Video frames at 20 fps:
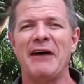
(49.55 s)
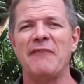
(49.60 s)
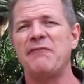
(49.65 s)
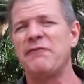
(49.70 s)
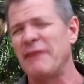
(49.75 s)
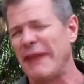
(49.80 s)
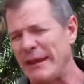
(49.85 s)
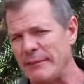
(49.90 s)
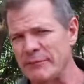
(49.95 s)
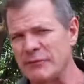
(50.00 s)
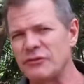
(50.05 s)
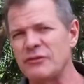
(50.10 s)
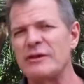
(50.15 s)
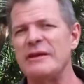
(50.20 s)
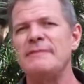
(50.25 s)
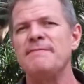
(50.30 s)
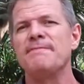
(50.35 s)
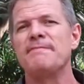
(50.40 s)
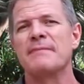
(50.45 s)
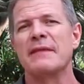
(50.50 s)
flame
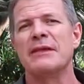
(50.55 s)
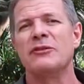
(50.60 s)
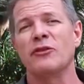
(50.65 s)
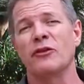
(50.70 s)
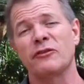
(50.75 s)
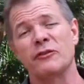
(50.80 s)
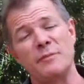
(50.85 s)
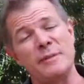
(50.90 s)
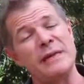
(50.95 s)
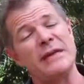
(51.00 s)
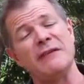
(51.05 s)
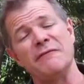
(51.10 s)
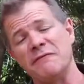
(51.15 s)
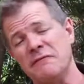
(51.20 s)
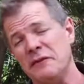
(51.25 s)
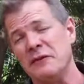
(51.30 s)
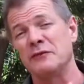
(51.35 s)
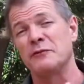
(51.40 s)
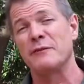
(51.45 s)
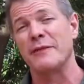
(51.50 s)
tree, not to be
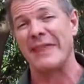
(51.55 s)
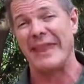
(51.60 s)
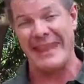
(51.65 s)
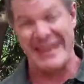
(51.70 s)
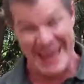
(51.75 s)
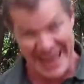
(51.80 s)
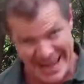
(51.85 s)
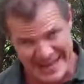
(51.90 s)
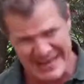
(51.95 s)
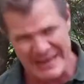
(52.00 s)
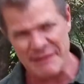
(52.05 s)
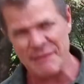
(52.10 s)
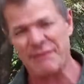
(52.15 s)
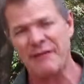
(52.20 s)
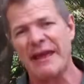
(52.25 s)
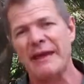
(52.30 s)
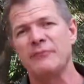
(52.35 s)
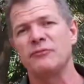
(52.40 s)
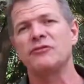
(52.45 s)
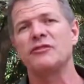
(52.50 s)
confused with the Nandi
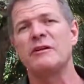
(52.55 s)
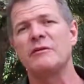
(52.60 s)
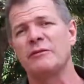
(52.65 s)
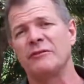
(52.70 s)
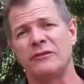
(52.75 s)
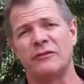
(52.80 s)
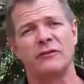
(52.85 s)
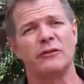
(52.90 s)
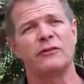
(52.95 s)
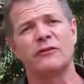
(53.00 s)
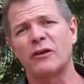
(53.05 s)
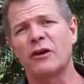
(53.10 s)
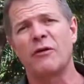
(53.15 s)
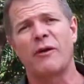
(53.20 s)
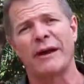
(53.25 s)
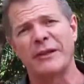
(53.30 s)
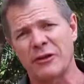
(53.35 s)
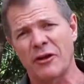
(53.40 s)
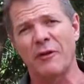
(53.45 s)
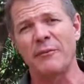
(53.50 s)
flame tree, which is also
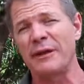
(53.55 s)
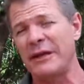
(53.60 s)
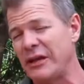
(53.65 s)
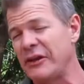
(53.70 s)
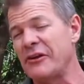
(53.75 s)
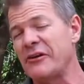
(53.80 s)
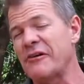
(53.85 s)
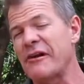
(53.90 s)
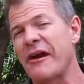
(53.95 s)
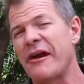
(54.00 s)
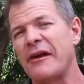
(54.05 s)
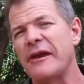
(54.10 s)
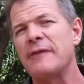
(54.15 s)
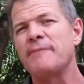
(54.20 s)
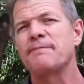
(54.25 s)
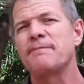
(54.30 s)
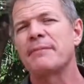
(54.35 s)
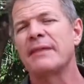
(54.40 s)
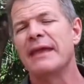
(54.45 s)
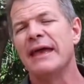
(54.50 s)
quite common in
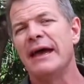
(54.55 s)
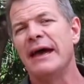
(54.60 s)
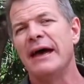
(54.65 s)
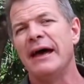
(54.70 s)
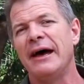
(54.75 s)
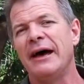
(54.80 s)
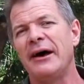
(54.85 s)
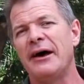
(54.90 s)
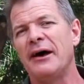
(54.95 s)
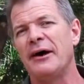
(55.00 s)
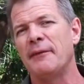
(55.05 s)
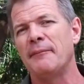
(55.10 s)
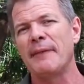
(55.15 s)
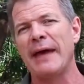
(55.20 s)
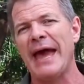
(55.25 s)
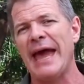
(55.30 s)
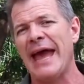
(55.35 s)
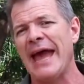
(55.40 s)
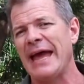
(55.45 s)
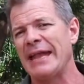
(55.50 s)
Harare.
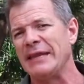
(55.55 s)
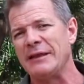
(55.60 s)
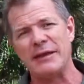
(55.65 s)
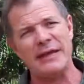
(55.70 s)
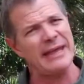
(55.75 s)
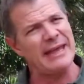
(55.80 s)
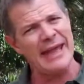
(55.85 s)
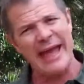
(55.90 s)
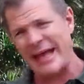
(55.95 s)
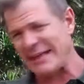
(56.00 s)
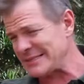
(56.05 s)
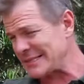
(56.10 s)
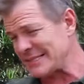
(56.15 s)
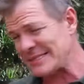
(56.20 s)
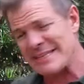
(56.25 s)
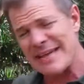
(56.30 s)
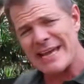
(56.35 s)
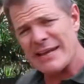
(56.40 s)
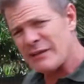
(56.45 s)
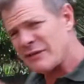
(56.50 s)
And as I
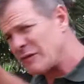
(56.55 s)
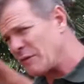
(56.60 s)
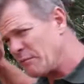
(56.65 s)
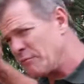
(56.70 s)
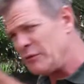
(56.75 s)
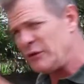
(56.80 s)
said, it's a